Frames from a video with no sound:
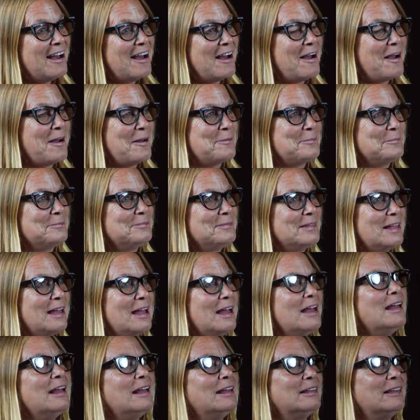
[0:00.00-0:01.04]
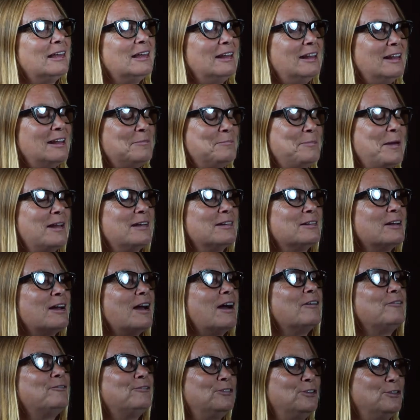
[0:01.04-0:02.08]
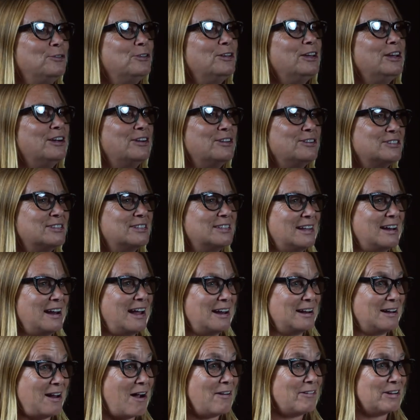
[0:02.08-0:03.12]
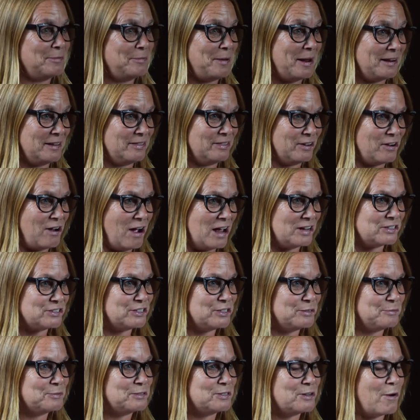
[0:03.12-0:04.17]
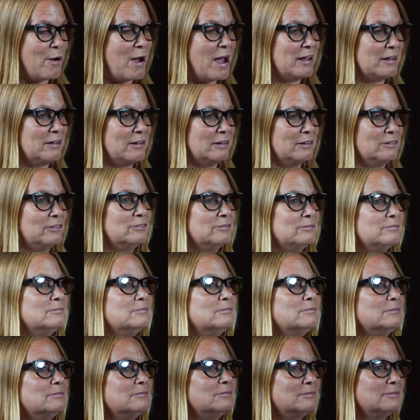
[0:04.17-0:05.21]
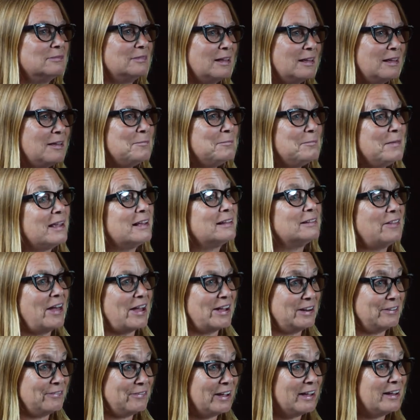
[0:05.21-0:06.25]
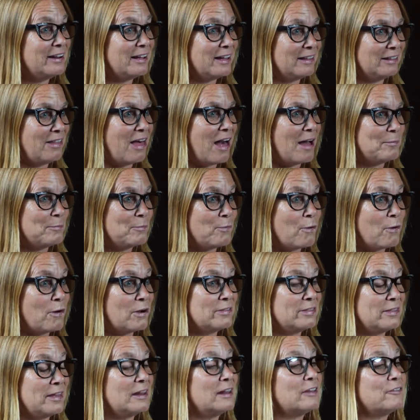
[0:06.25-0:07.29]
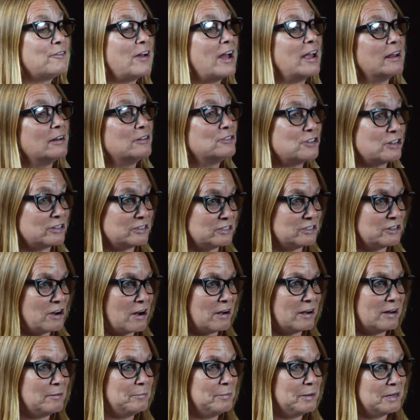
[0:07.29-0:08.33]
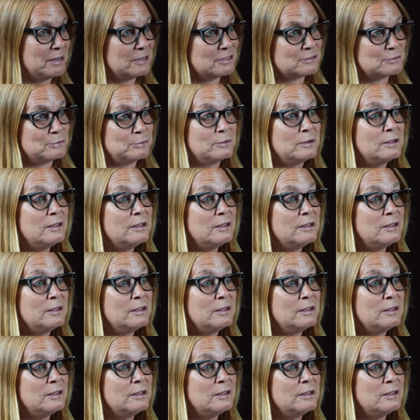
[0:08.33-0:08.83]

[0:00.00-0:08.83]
It had been a few years that I had already been in the costume, so I could make light of it a lot more than if I had just started, because